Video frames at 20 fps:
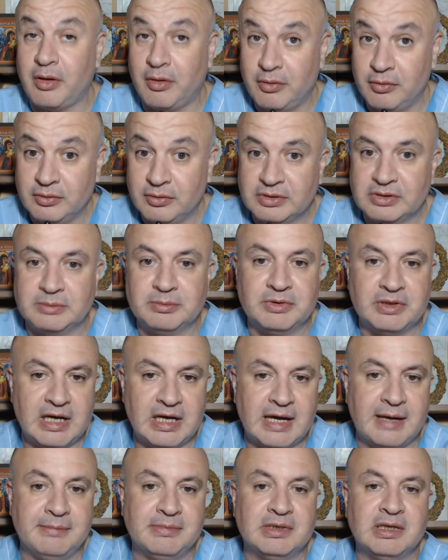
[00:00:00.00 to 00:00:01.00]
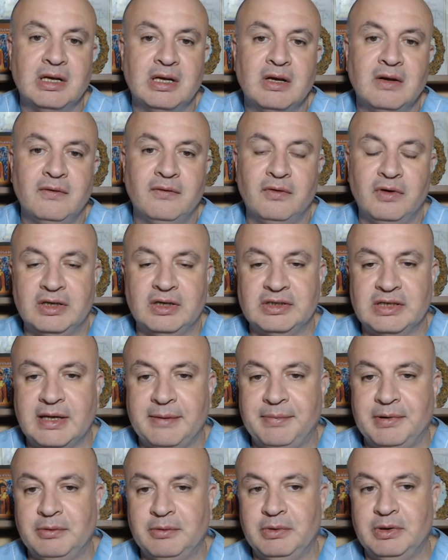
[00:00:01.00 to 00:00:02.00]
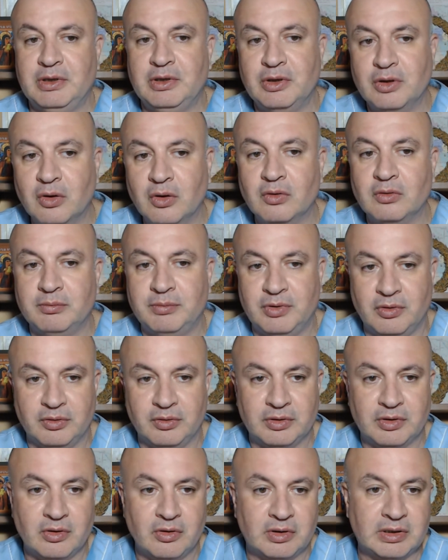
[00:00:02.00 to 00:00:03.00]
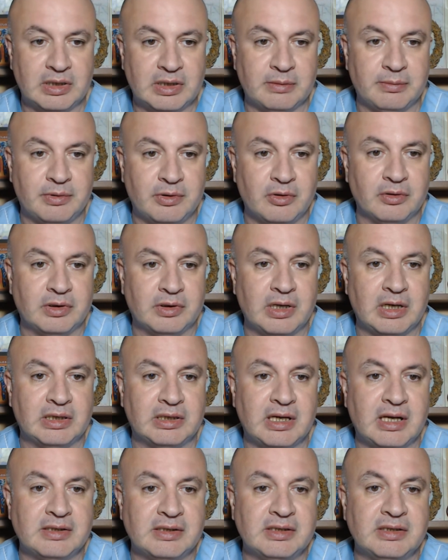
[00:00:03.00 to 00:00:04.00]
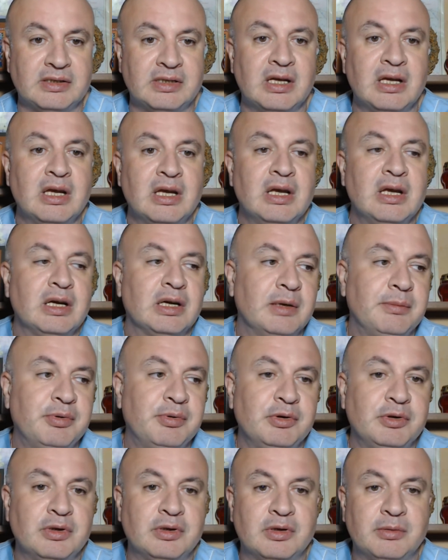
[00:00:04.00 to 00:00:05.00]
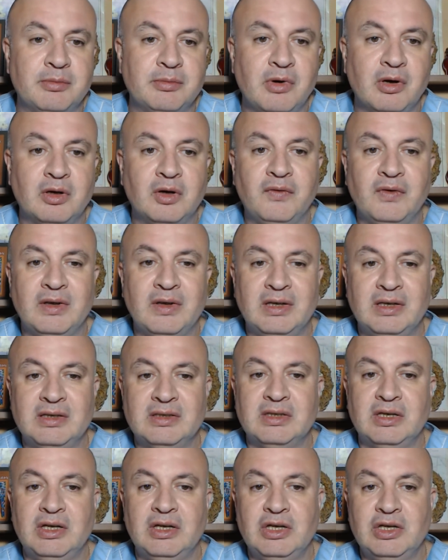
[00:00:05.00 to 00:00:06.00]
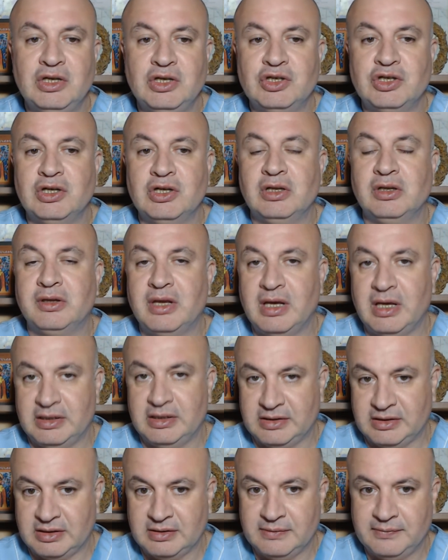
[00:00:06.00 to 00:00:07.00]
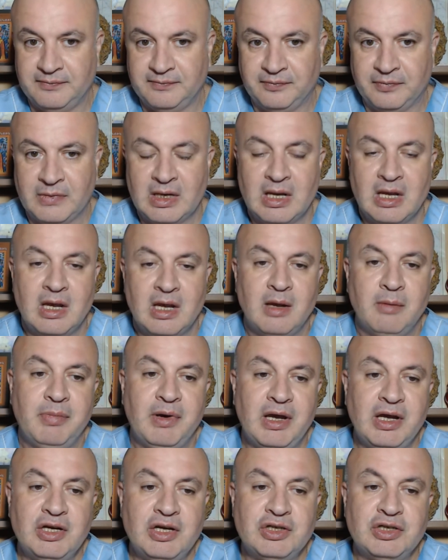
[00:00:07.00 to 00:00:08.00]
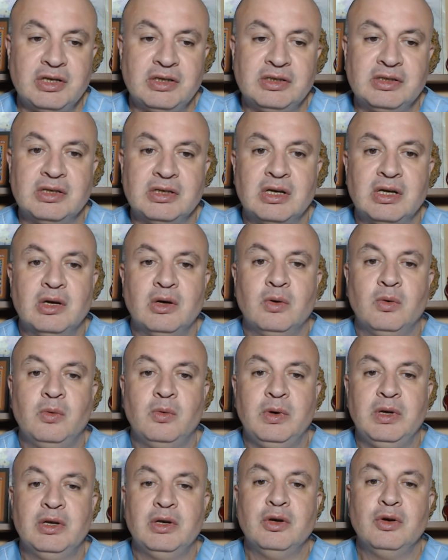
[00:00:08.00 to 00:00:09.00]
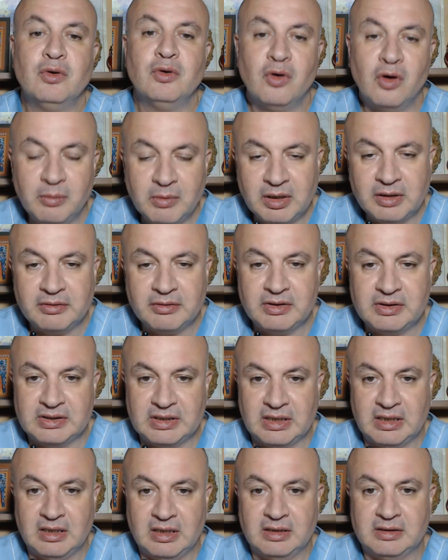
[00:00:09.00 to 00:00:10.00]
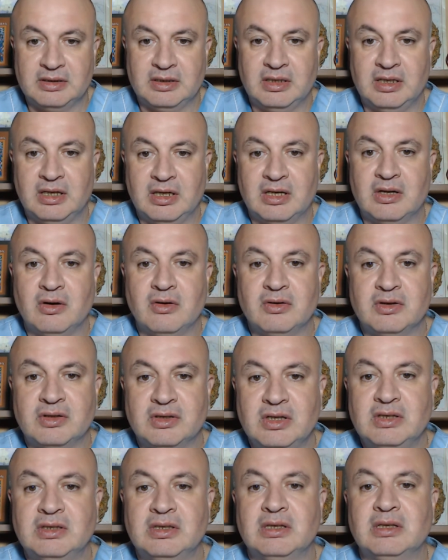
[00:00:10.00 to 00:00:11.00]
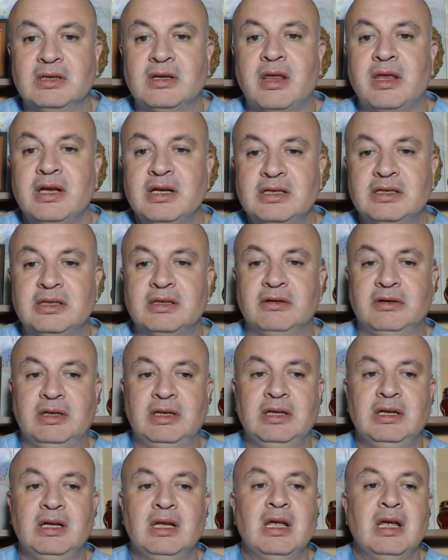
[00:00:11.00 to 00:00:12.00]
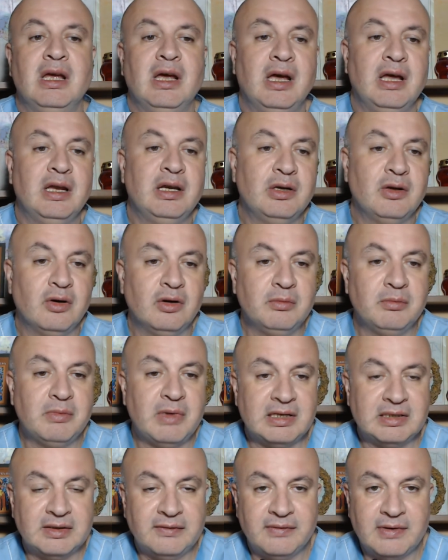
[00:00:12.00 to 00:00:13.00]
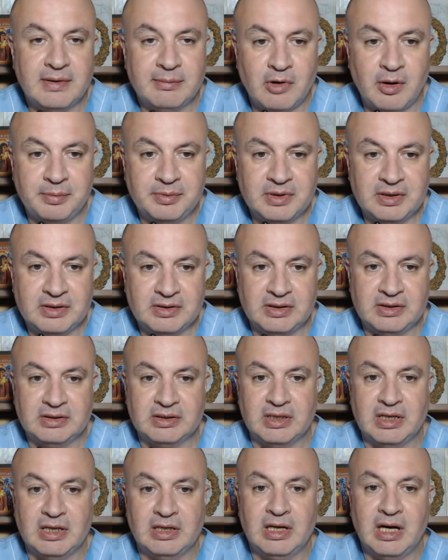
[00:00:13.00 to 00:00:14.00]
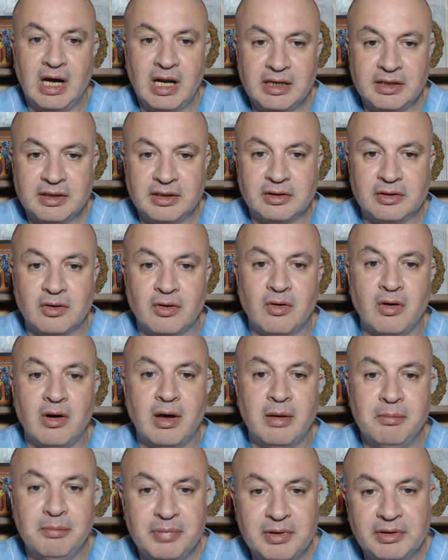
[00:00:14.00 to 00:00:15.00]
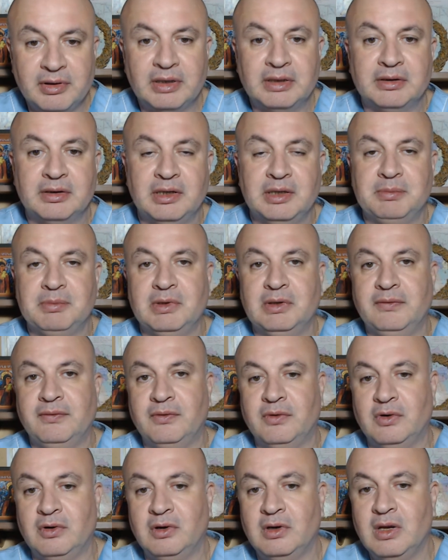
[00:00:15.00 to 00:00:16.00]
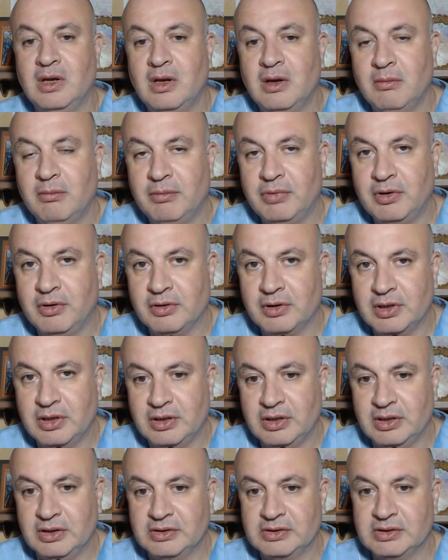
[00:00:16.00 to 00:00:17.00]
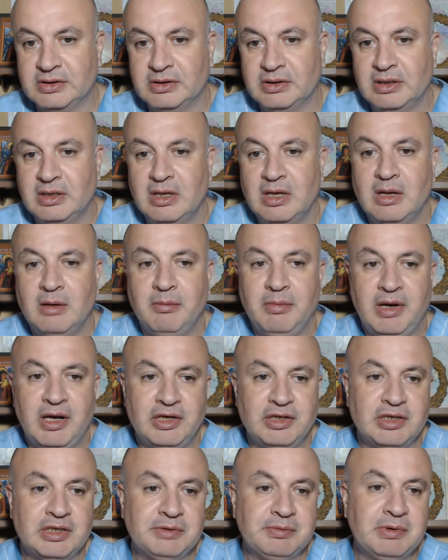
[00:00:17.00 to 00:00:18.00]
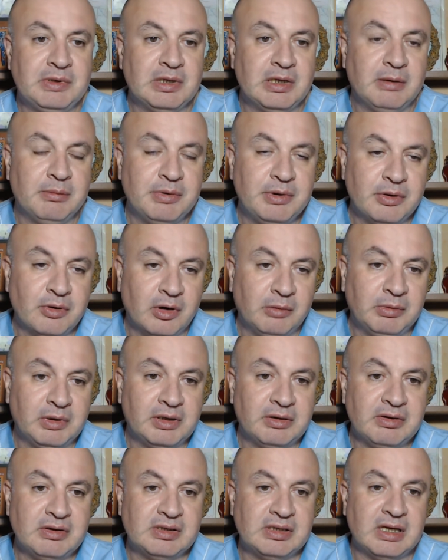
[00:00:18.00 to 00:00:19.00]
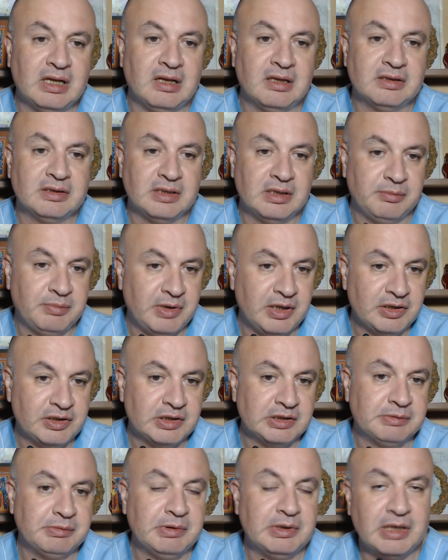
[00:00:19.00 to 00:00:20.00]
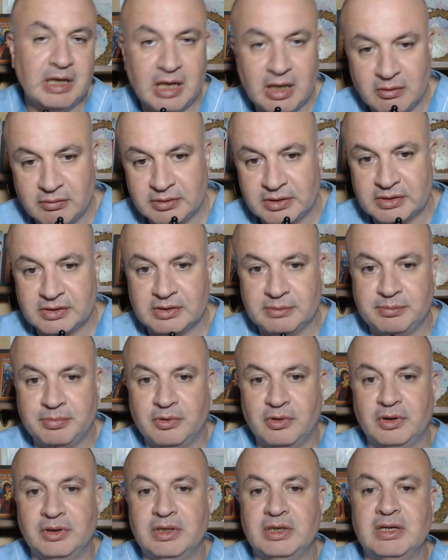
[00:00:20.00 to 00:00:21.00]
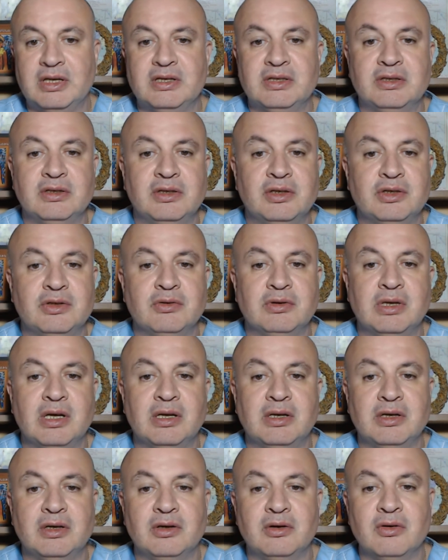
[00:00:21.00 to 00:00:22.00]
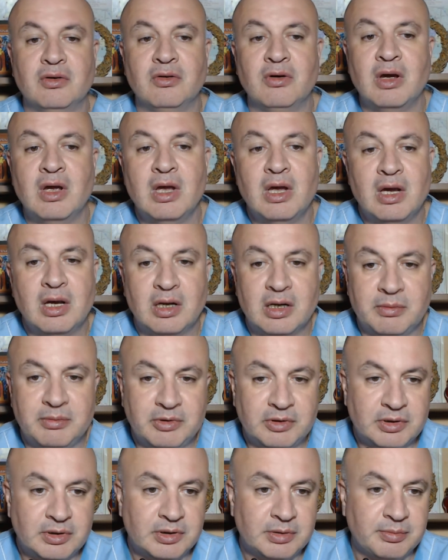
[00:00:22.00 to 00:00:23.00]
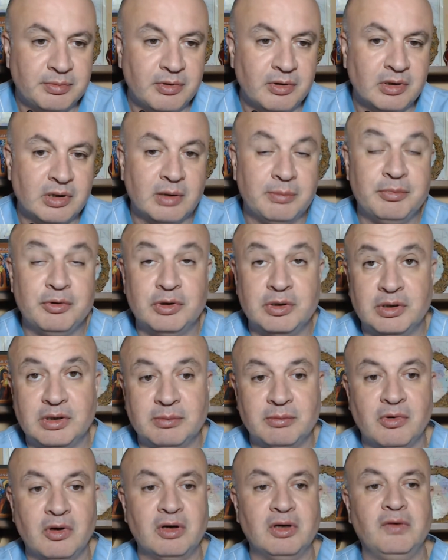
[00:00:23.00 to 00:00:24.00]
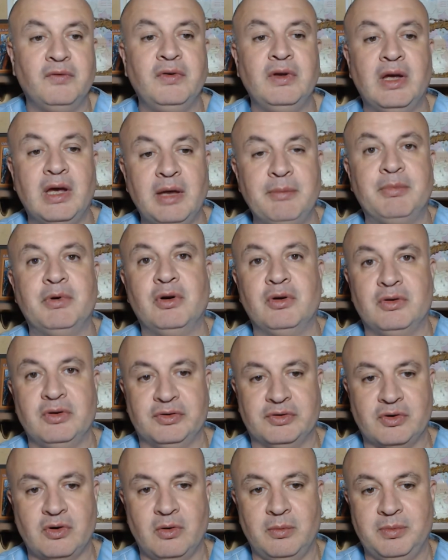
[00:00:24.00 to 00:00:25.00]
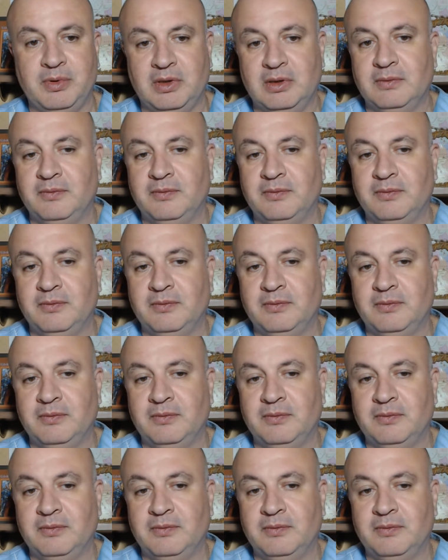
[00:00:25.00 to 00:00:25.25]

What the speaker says: sometimes, for example, with known bronchiectasis, computer tomography is initial test. Patients with normal results, a consistent history, and non-massive hemoptysis can undergo empiric treatment for bronchitis. Patients with abnormal results and patients without a supporting history should undergo computer tomography and bronchoscopy.